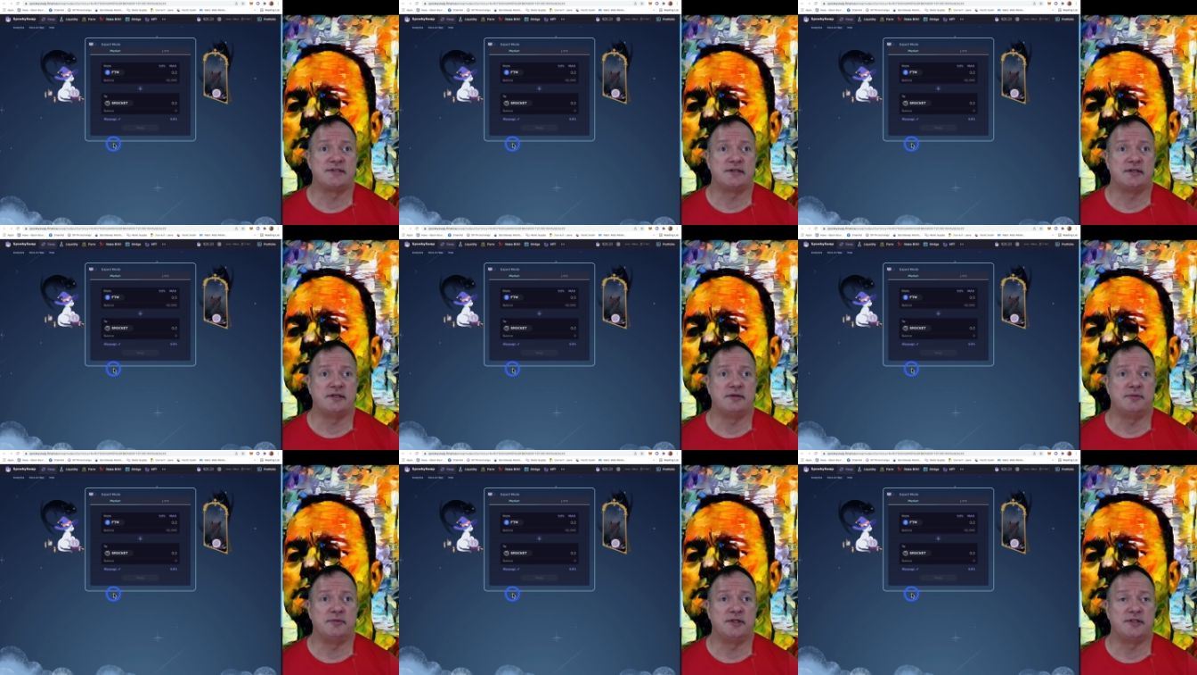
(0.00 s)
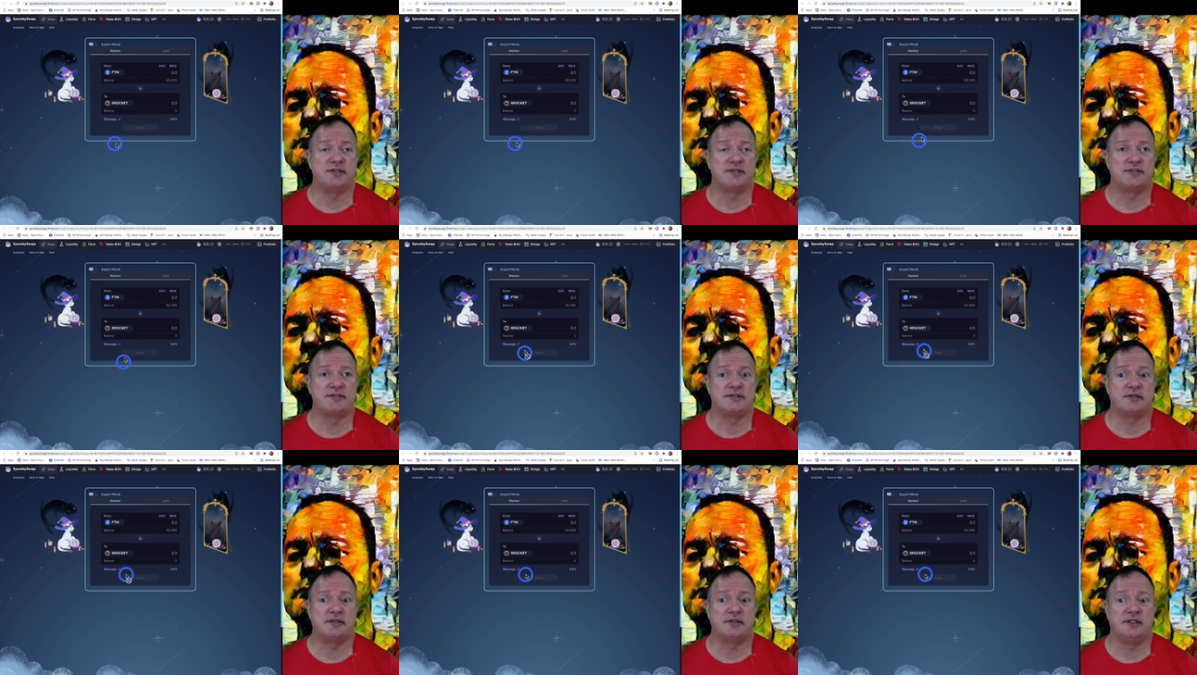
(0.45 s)

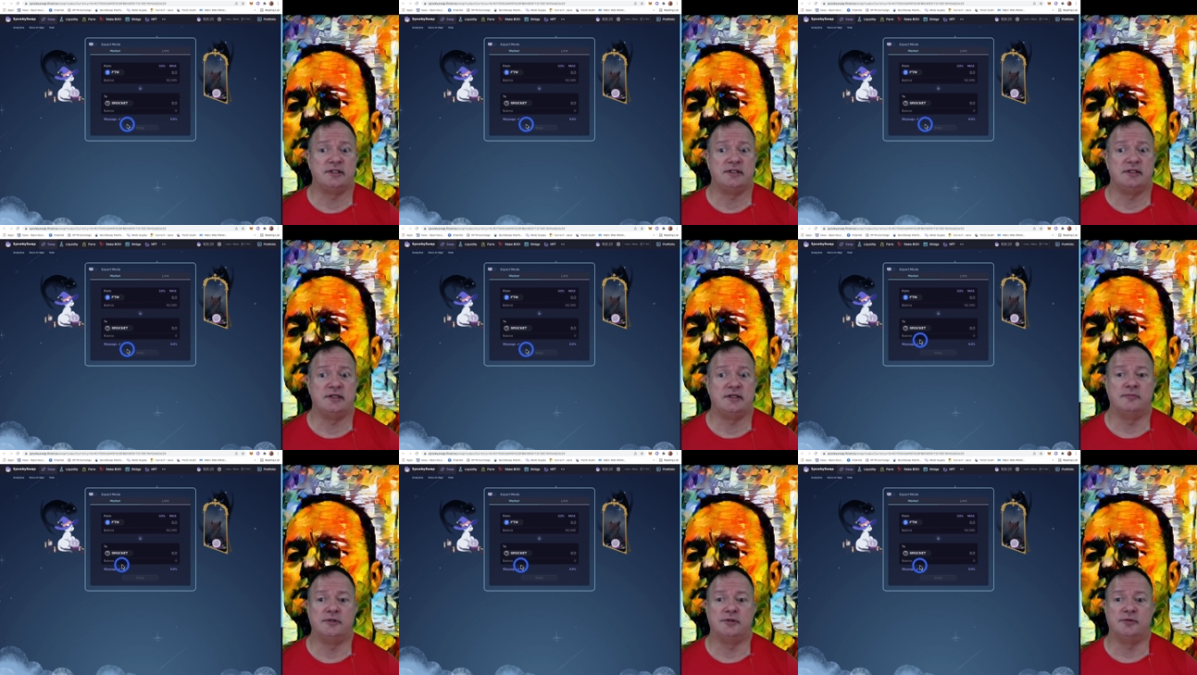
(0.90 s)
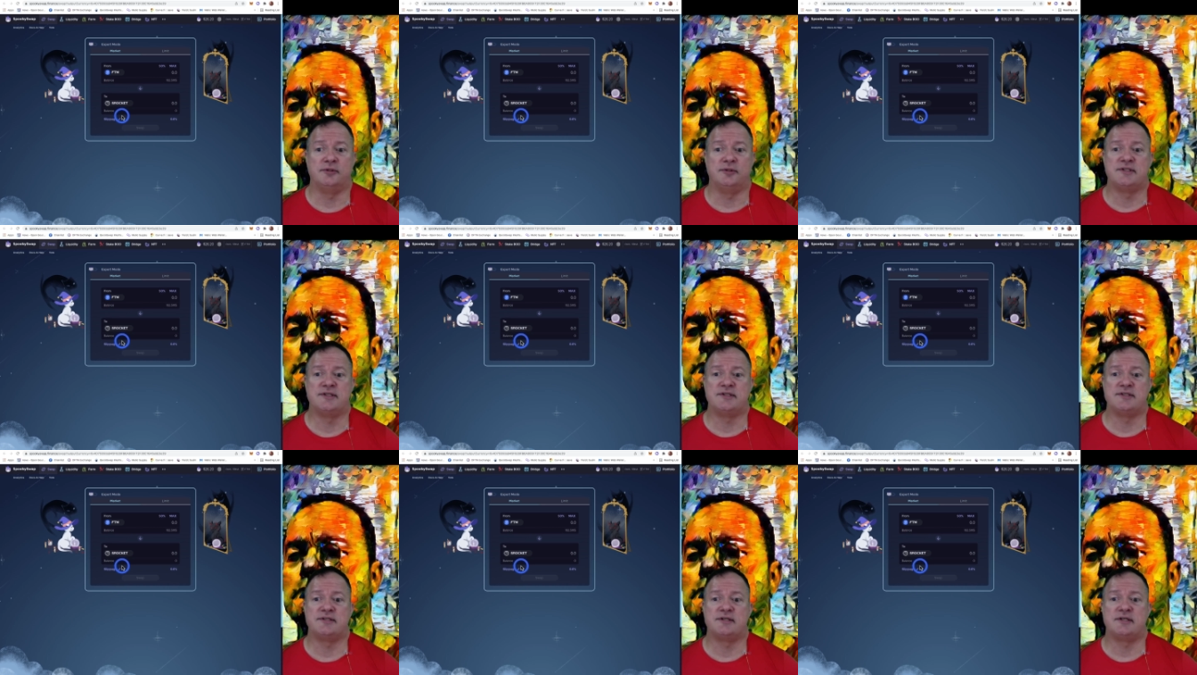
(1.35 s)
Because the, oh,
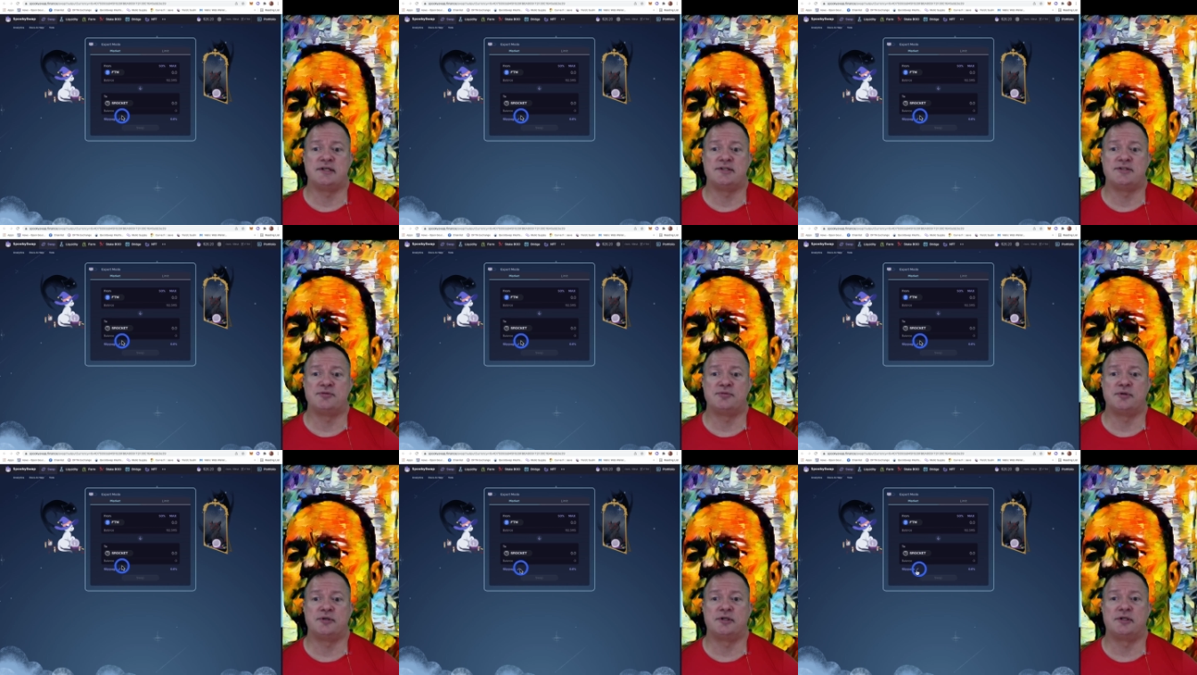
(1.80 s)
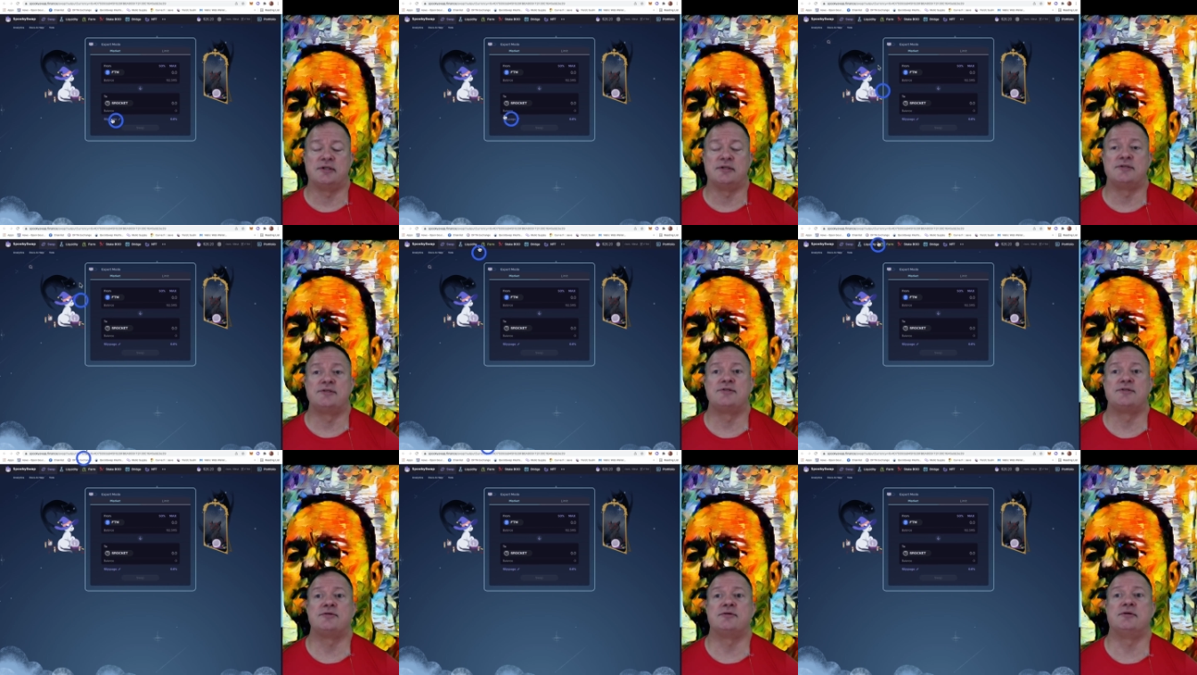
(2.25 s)
this is SRocket.
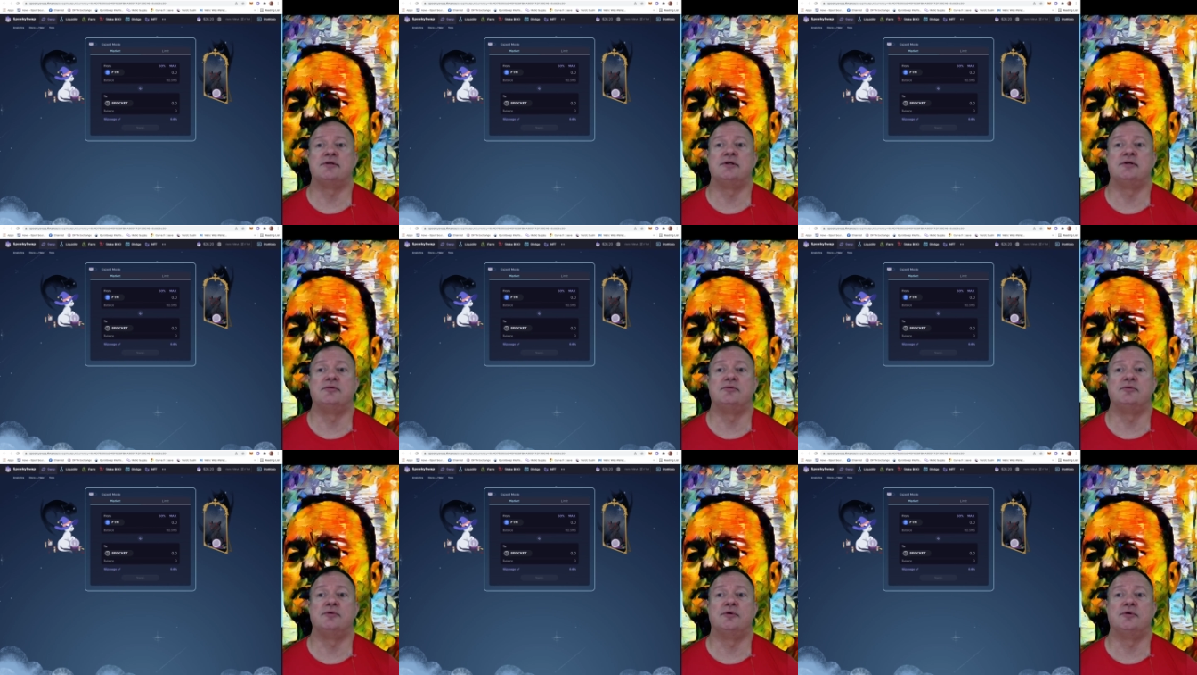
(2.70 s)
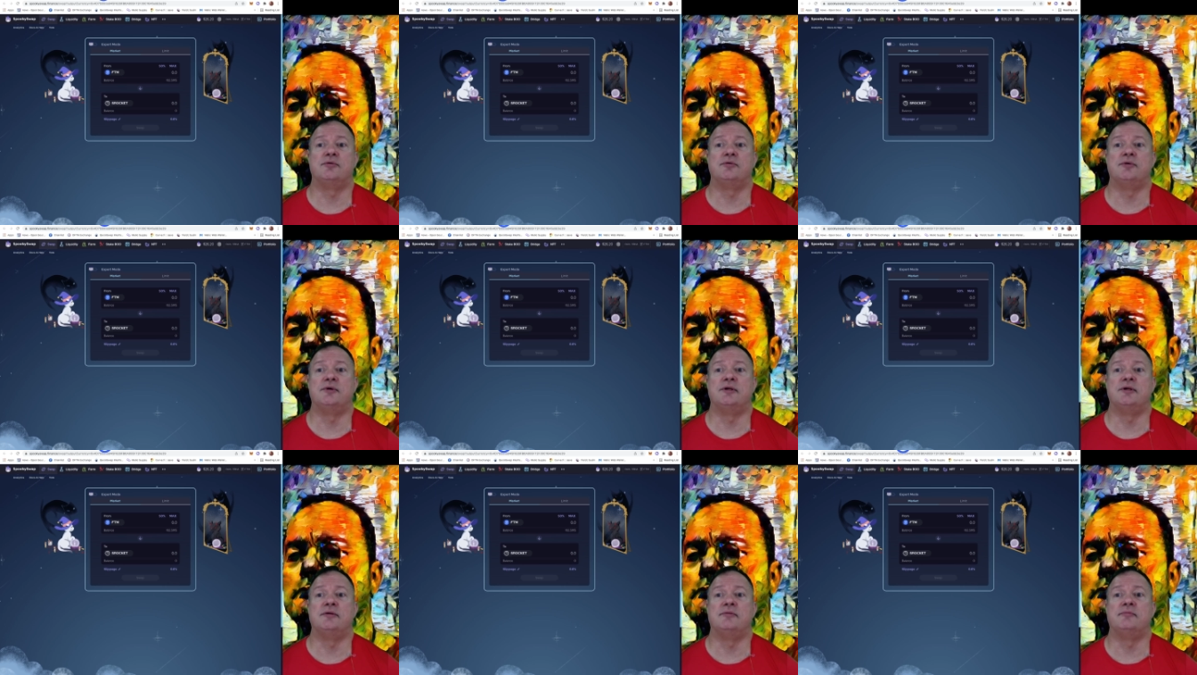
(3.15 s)
Sorry, wrong
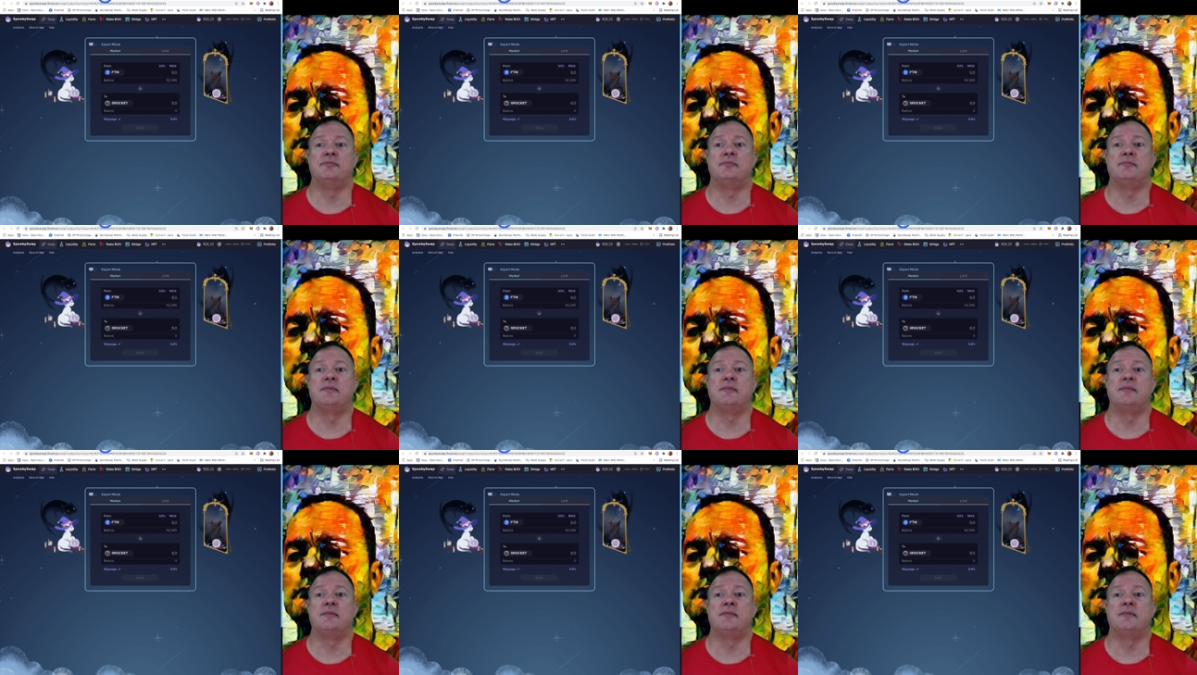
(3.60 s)
one.